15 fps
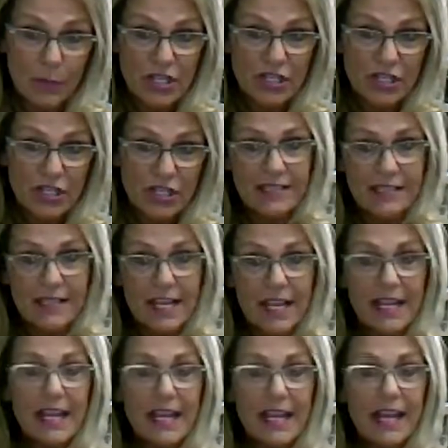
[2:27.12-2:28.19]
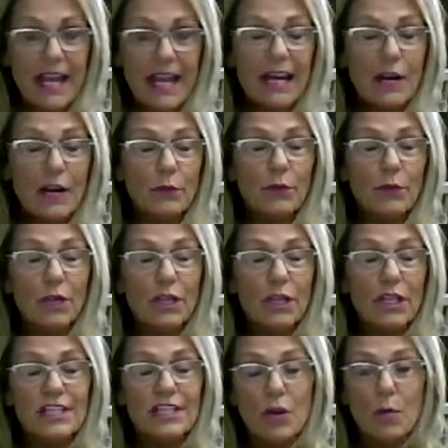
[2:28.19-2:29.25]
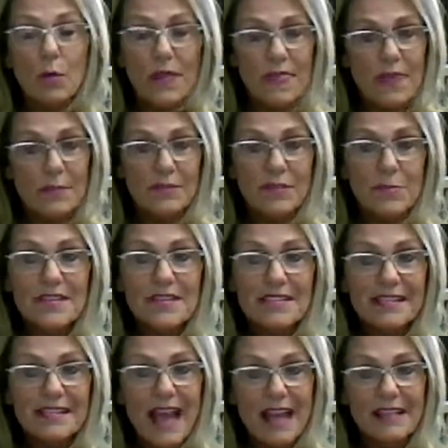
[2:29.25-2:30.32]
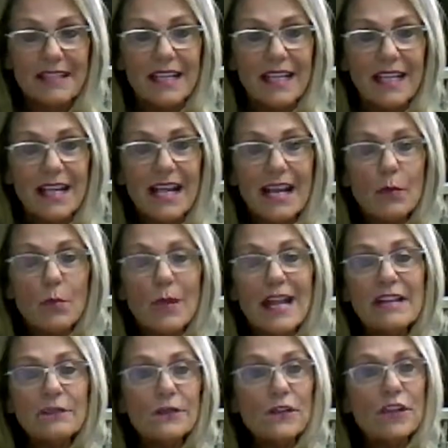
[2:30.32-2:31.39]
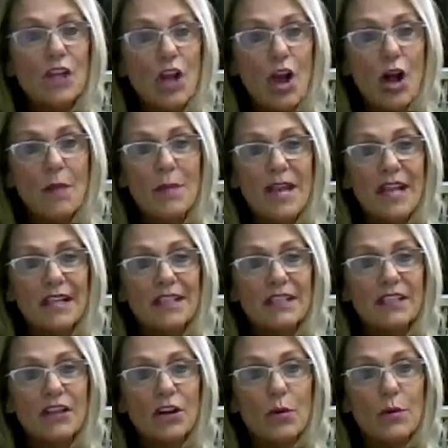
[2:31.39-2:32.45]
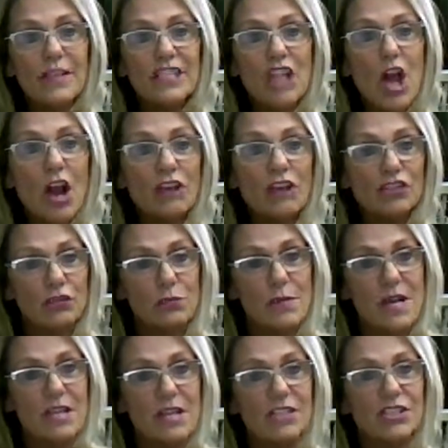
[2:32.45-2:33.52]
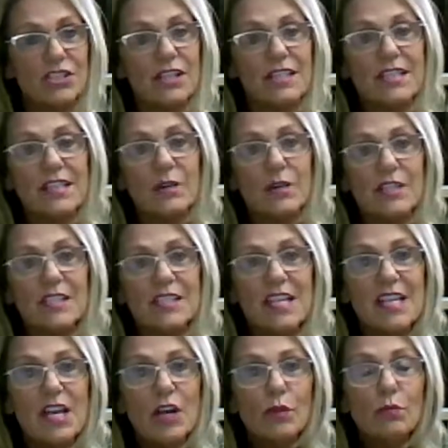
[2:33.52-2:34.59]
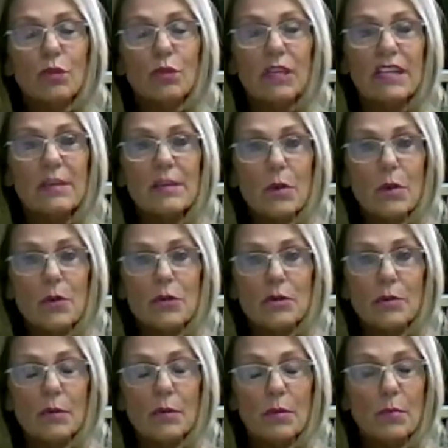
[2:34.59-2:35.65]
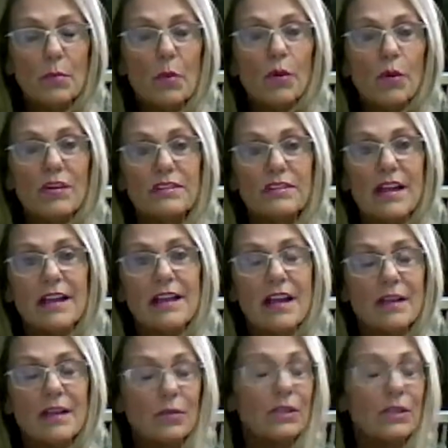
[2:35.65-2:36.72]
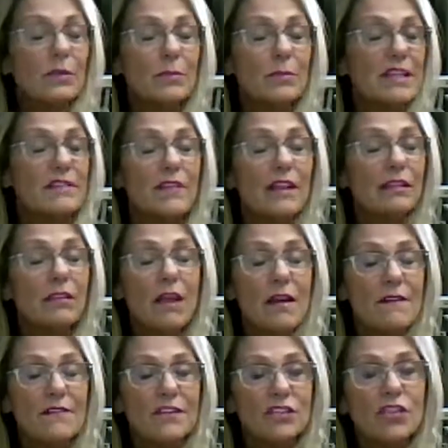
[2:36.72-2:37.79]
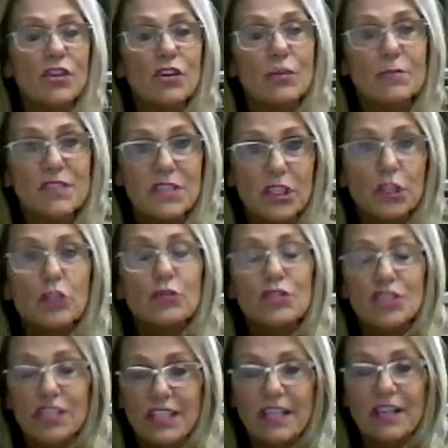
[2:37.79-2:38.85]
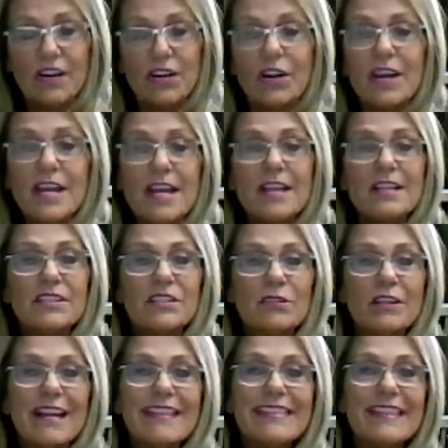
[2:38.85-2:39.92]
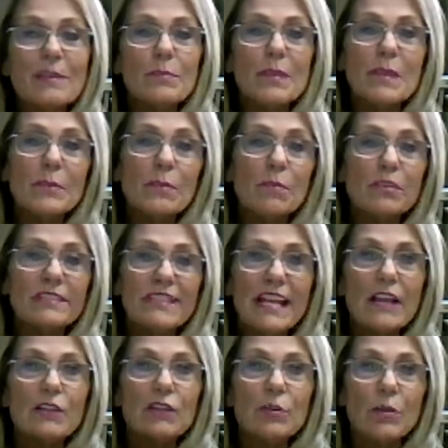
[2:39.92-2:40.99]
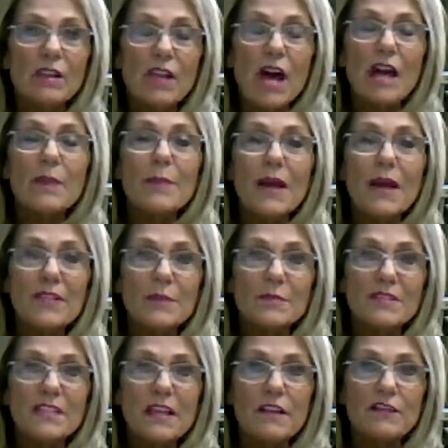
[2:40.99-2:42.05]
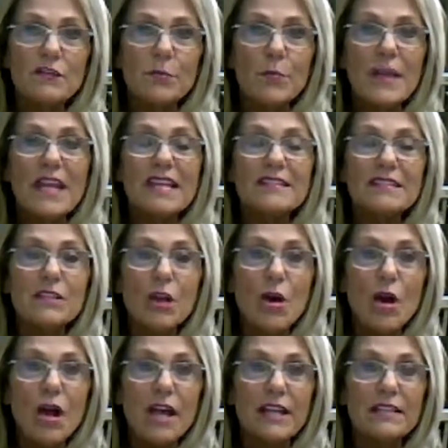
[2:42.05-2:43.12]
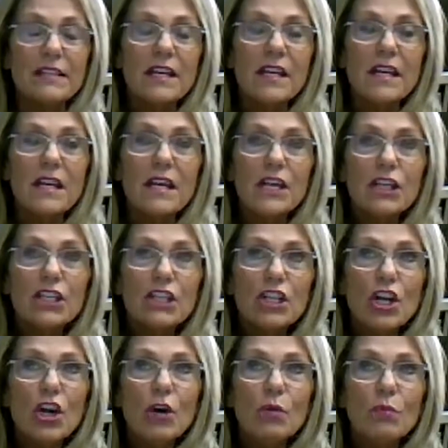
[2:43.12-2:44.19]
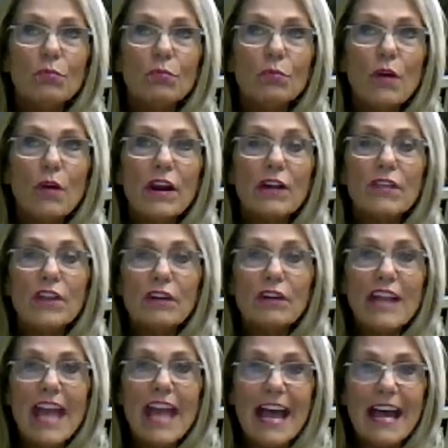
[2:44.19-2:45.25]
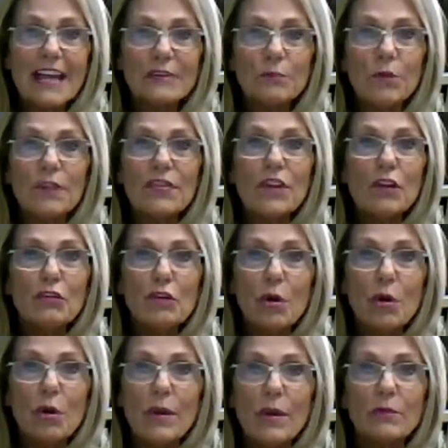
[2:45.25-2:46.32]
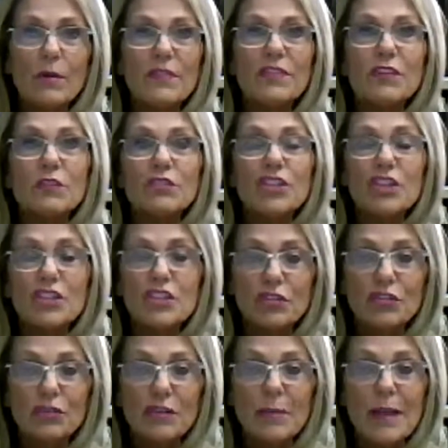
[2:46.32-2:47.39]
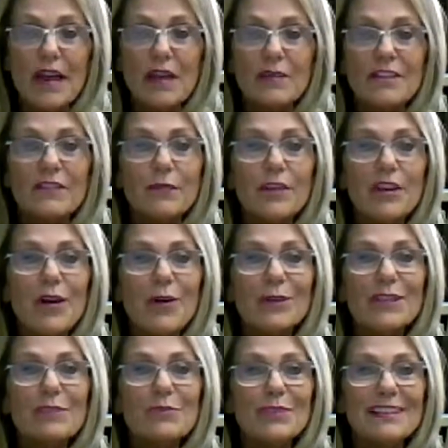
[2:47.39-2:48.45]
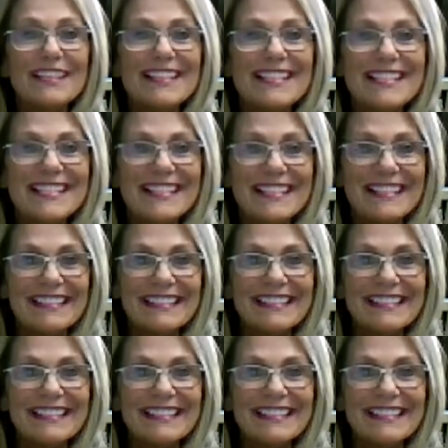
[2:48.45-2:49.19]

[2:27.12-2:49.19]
party today. And I really don't want them to miss that. And wait for the comment. You know, we talk too much. I think what's really impo- important. I, I really believe I love the term solutioneer. So, and I think people will tell you a lot about themselves based on, you know, where they're at, what they're going, what they're concerned about, if we only would listen